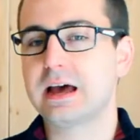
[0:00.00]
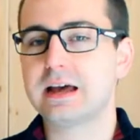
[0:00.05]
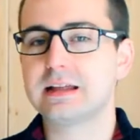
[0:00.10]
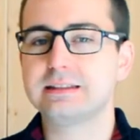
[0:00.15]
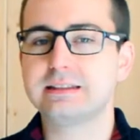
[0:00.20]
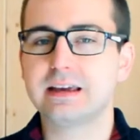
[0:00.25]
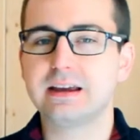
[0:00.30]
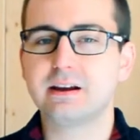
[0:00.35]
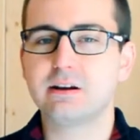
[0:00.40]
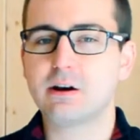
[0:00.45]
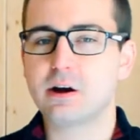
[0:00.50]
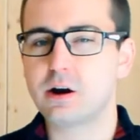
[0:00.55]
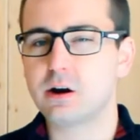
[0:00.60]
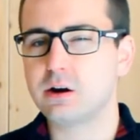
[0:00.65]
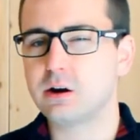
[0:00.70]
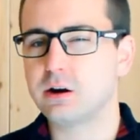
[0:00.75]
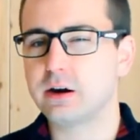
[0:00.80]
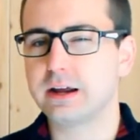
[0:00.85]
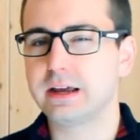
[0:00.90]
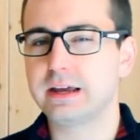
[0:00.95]
they
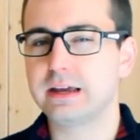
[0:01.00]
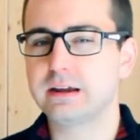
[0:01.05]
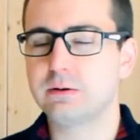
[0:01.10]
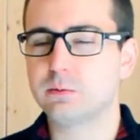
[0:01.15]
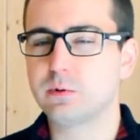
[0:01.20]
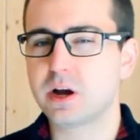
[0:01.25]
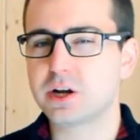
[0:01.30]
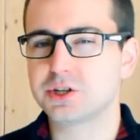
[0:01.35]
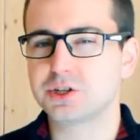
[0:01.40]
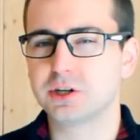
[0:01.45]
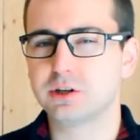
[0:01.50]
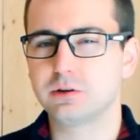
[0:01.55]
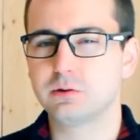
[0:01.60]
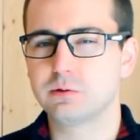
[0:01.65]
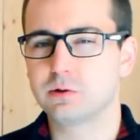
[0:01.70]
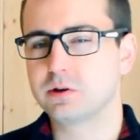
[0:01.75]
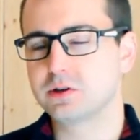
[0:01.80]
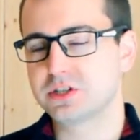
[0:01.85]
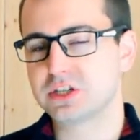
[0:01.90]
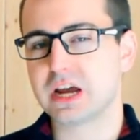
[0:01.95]
are a Russian
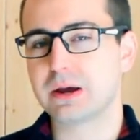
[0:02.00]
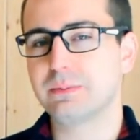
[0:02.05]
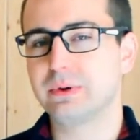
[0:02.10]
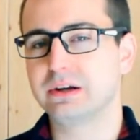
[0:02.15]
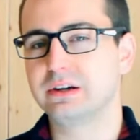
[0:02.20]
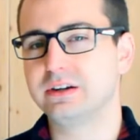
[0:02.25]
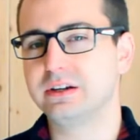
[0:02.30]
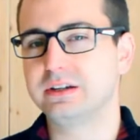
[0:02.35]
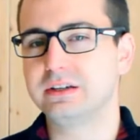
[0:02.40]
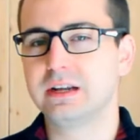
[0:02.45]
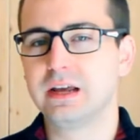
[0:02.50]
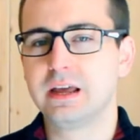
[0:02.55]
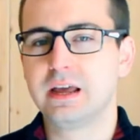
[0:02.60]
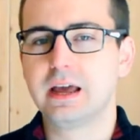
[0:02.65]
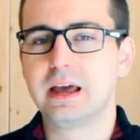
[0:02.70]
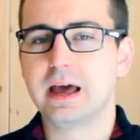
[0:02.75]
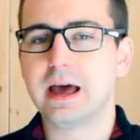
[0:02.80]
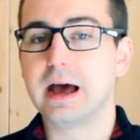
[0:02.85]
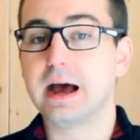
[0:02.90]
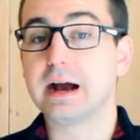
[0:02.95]
or Siberian
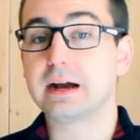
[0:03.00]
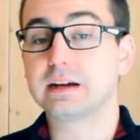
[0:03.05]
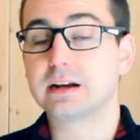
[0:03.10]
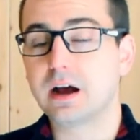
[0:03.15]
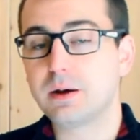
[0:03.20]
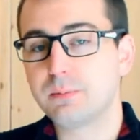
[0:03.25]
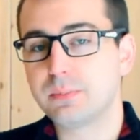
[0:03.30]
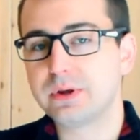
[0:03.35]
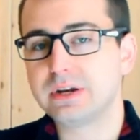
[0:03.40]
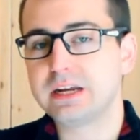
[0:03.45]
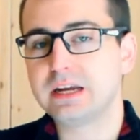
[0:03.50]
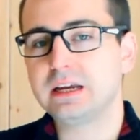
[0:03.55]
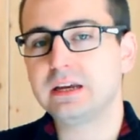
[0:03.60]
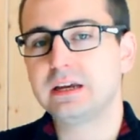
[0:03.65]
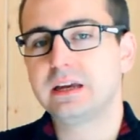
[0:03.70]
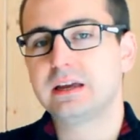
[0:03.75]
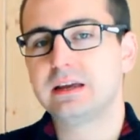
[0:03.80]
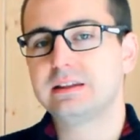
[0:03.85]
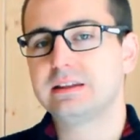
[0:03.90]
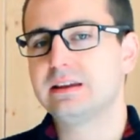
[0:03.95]
company.
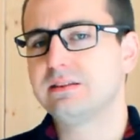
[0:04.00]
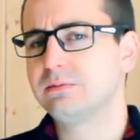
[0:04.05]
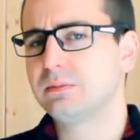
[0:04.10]
They've